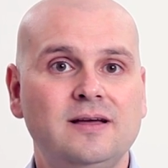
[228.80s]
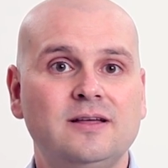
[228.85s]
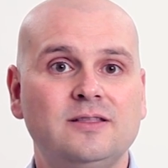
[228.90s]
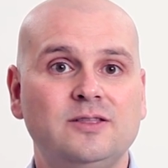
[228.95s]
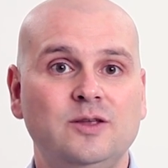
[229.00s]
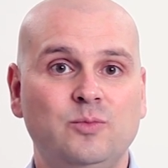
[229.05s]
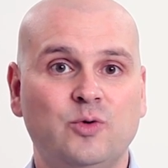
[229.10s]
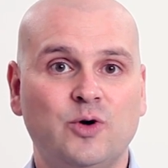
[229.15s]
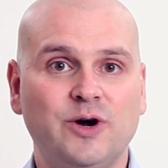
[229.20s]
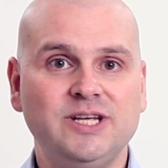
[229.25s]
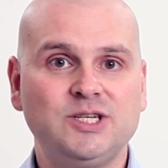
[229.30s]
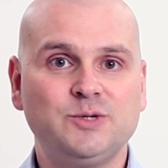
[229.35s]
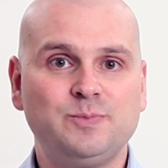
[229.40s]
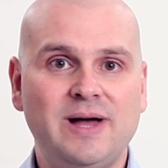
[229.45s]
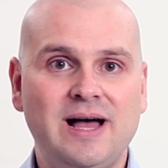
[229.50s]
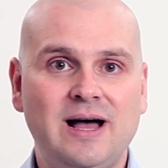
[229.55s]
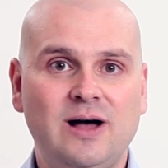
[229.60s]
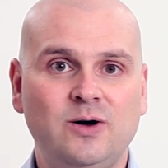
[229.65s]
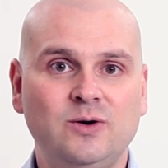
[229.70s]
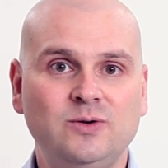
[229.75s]
the British
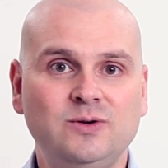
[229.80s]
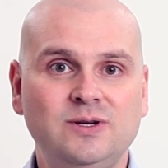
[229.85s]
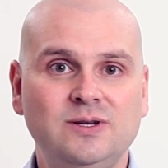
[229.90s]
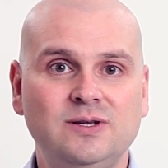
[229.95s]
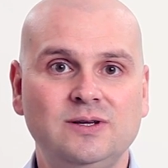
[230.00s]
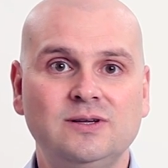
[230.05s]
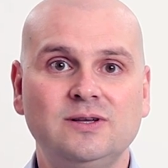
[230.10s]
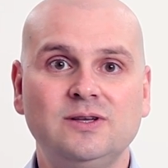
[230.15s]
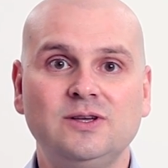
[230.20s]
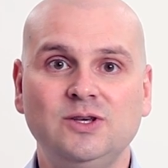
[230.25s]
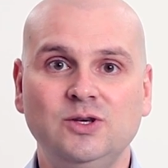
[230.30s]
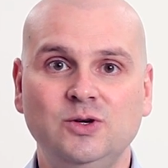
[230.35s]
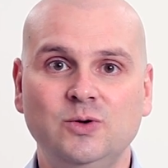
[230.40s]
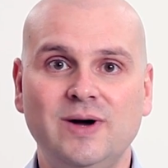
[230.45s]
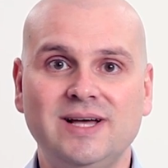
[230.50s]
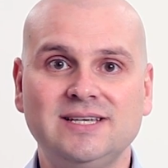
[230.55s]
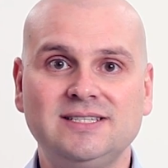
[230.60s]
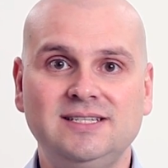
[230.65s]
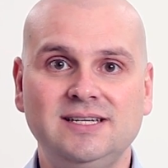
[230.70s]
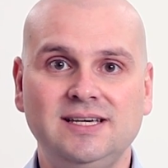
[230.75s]
pound
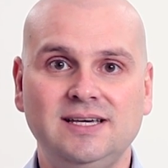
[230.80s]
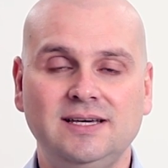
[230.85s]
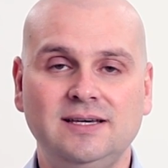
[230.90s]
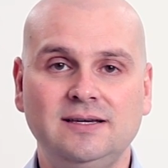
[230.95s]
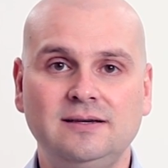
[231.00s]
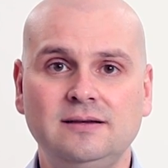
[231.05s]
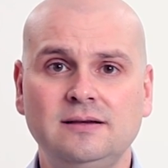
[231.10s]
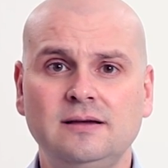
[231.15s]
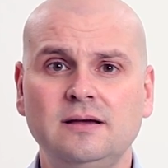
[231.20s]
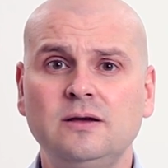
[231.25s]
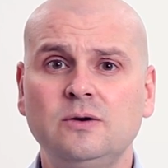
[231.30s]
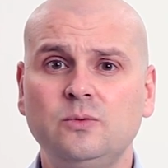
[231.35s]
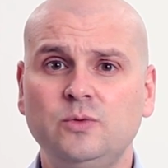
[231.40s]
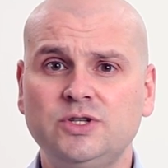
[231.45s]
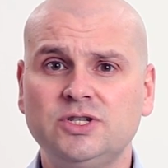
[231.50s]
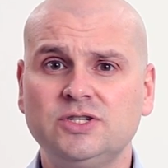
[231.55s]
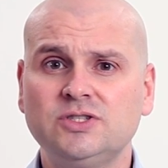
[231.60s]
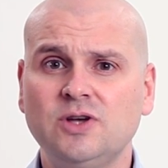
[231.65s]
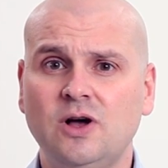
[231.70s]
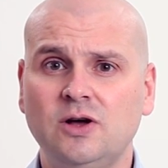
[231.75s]
USD,
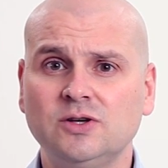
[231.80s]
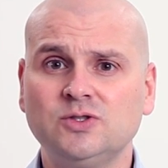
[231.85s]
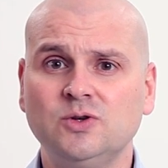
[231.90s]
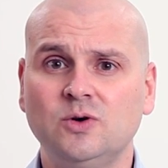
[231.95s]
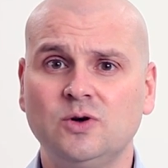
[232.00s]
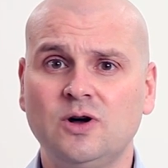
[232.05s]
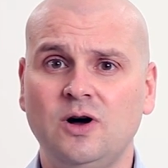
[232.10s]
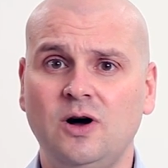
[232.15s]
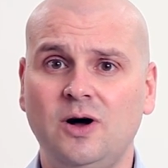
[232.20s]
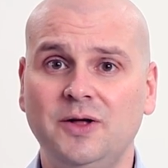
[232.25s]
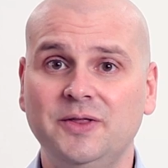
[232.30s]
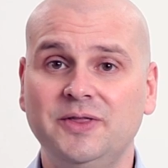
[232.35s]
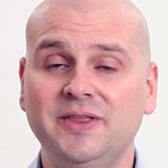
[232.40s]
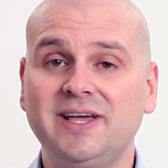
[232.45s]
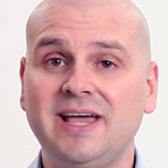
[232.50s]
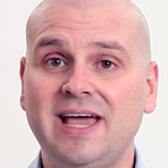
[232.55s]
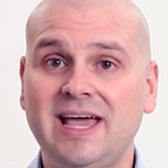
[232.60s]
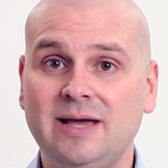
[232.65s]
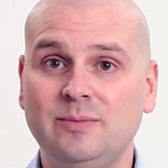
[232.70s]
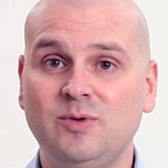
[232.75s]
which is also called the
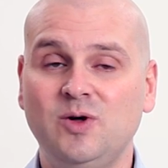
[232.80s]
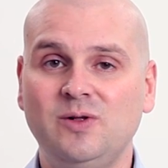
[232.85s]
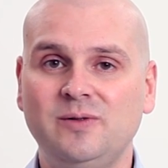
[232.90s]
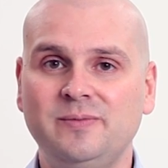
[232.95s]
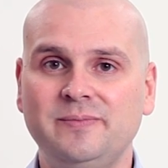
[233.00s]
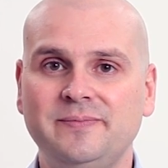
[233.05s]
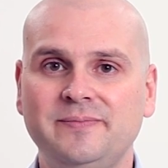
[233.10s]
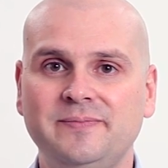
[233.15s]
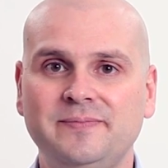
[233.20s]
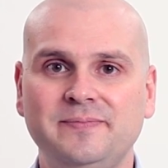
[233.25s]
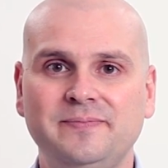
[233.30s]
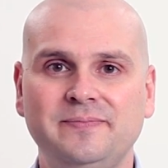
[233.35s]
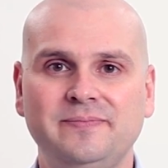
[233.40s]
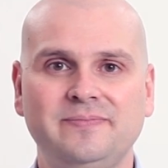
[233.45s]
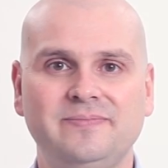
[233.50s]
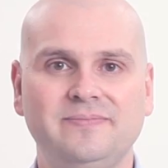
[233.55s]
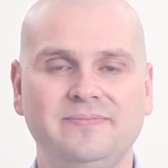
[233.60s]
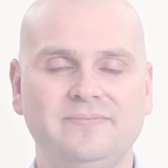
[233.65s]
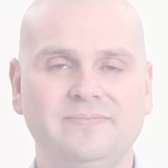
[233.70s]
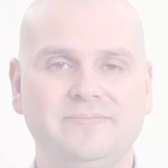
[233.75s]
cable.
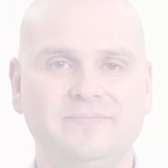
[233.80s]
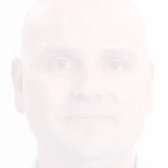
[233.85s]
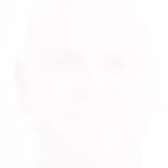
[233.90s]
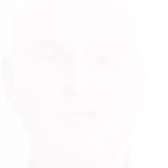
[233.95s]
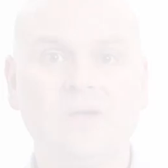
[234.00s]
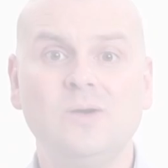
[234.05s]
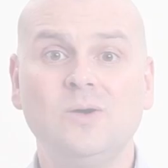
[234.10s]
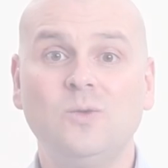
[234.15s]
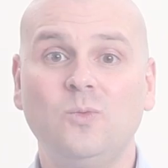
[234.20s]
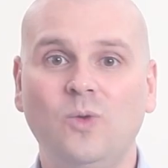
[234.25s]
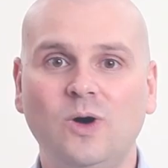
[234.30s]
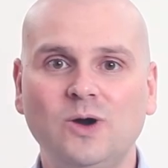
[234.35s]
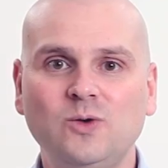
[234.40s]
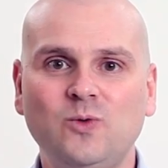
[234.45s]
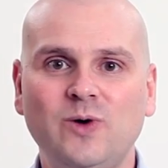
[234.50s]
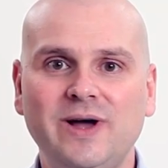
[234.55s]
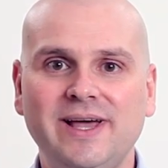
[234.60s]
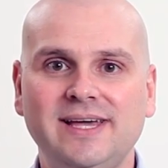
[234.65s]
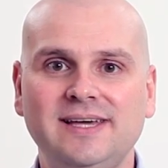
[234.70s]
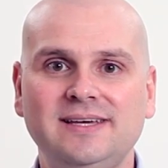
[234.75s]
One
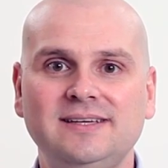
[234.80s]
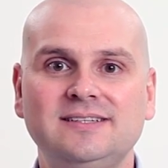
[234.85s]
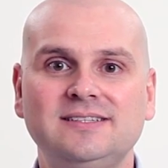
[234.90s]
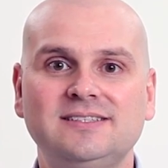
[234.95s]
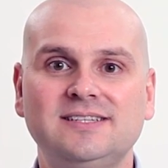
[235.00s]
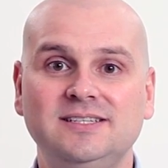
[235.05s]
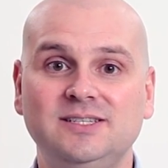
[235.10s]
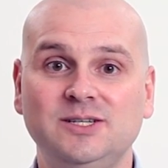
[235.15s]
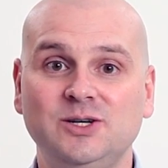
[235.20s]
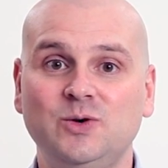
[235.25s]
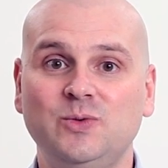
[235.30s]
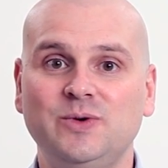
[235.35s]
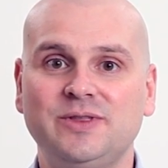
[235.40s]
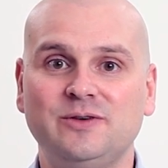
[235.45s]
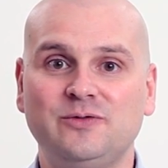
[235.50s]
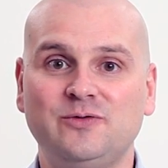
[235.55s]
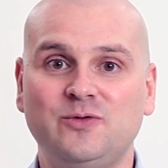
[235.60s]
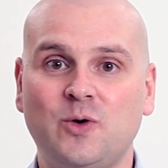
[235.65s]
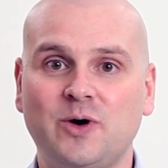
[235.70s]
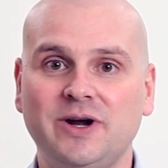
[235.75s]
way to deal with the
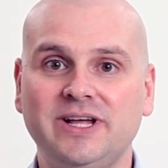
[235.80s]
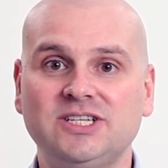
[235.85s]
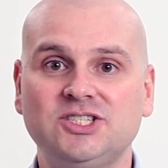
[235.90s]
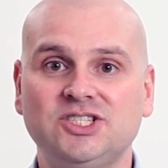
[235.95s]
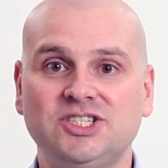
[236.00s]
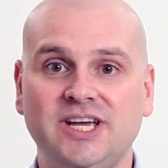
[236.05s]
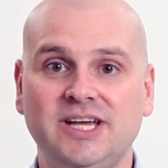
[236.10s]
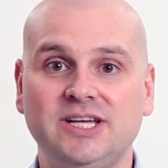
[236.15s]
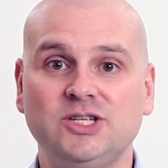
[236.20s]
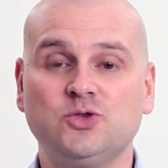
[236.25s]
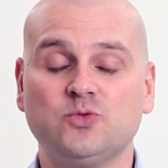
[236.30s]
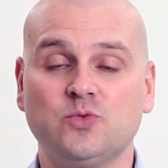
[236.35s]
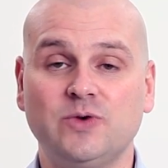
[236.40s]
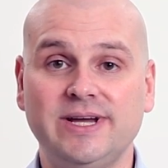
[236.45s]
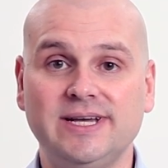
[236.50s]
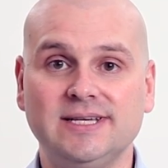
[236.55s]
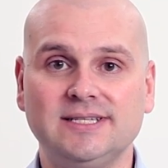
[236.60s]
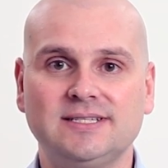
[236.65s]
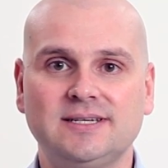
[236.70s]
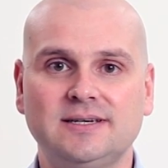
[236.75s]
foreign exchange
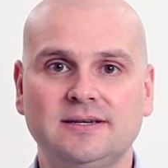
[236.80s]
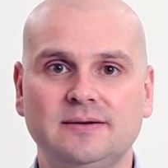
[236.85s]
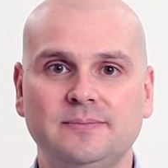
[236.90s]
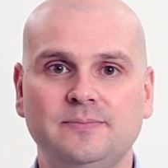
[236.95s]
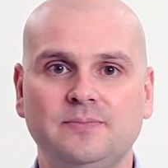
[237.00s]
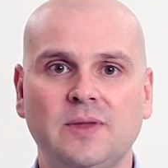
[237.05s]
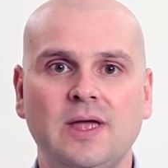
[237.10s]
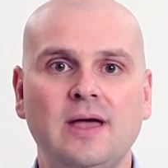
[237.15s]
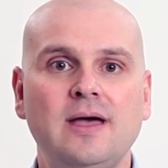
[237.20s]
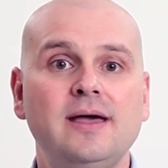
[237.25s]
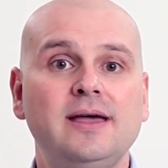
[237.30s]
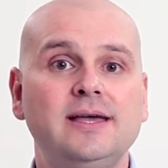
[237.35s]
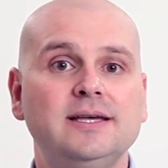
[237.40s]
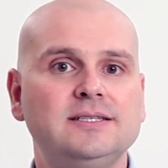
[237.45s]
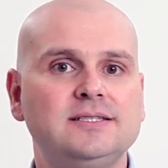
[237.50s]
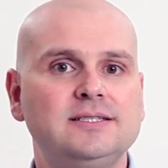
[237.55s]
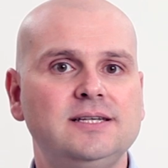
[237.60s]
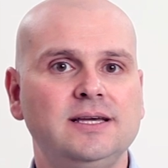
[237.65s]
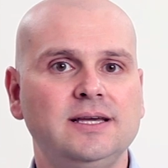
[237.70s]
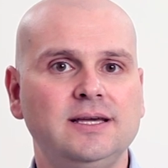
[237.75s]
risk
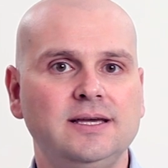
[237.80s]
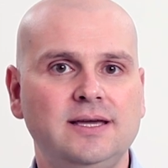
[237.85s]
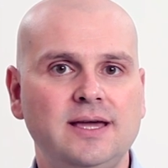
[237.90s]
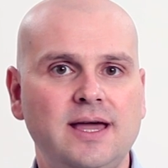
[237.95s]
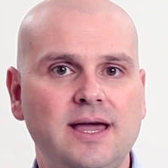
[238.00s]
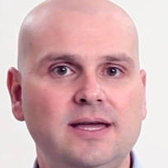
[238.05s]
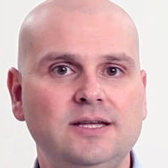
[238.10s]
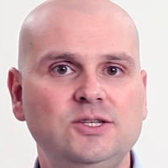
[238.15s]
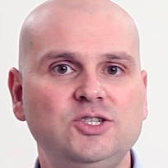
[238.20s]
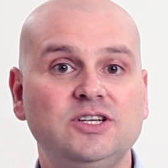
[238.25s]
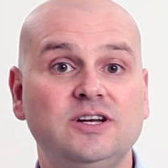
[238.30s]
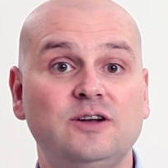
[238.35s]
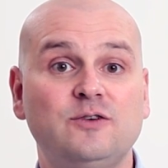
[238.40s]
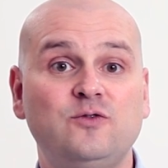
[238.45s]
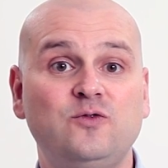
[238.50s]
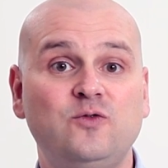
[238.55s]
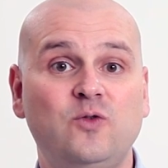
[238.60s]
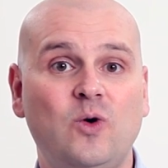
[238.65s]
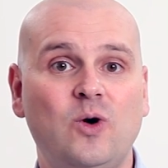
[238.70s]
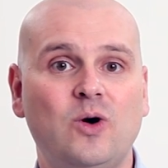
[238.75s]
is to engage in a
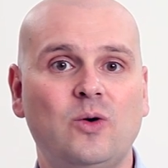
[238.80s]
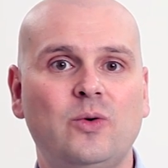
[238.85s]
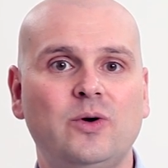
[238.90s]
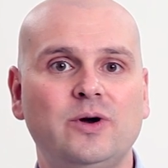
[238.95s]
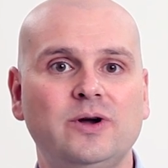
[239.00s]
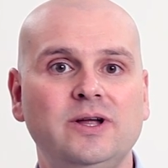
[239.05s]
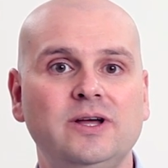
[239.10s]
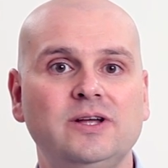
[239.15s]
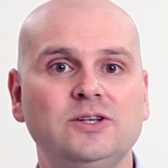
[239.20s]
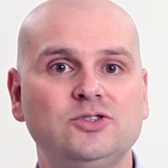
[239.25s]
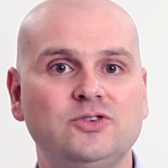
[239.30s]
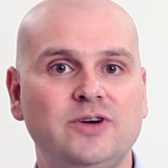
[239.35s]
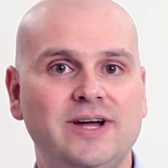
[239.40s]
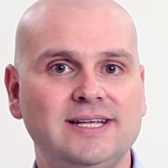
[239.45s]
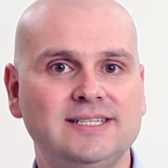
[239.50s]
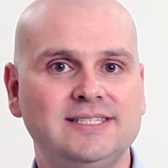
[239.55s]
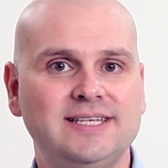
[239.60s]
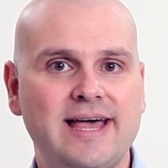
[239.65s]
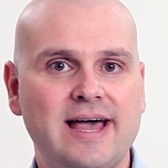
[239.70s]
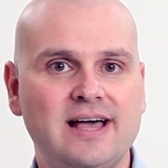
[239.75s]
forward
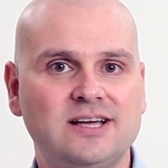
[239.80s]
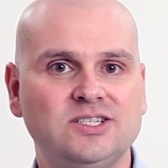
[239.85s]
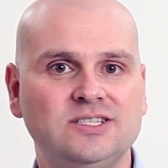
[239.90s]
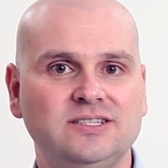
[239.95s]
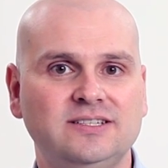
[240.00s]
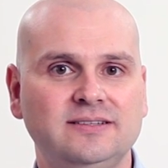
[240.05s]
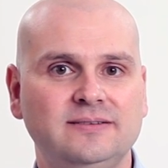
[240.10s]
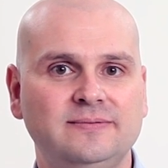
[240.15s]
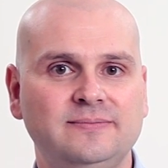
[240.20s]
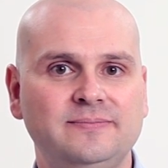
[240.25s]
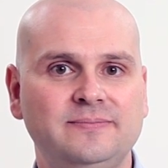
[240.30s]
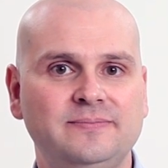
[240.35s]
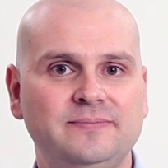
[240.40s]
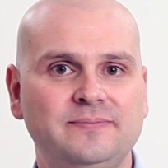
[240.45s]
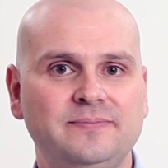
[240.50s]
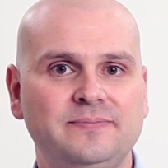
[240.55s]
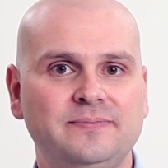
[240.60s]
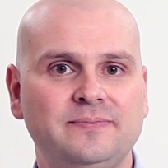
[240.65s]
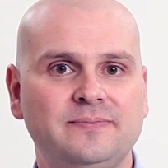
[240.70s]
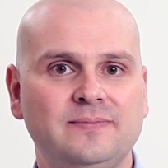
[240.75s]
transaction.
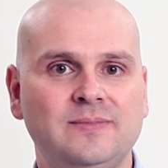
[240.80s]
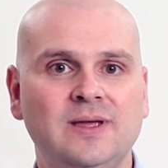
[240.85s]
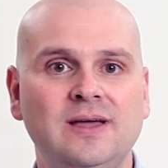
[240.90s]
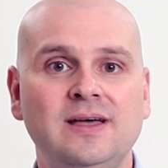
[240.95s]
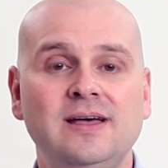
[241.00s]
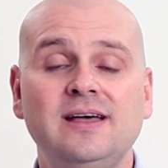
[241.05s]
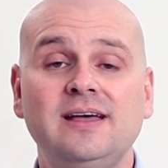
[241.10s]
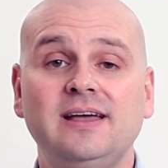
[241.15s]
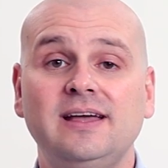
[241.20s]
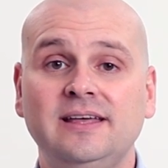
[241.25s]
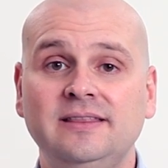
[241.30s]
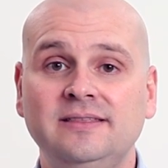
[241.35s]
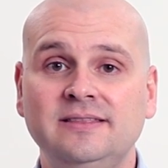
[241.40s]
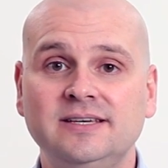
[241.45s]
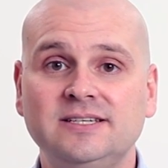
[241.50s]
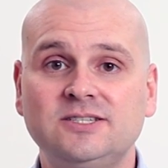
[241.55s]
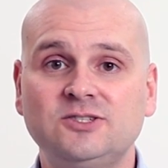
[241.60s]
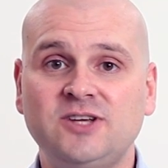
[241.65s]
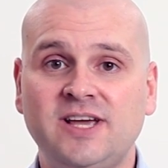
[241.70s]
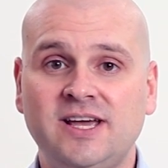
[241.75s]
In
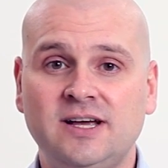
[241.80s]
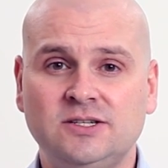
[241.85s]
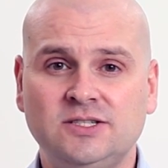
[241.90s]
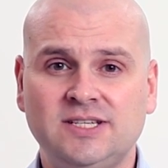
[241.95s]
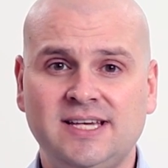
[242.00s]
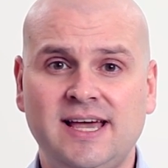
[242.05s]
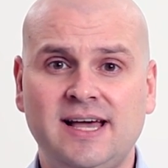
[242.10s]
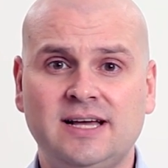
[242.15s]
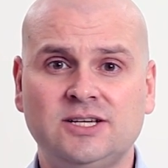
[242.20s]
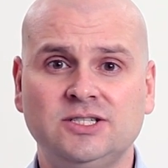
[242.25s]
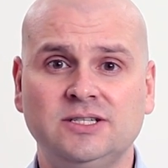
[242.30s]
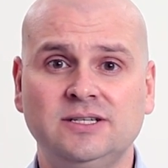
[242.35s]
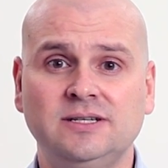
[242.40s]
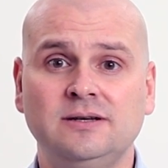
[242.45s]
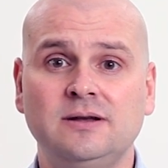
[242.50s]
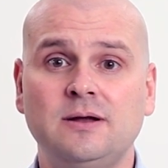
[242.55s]
this transaction,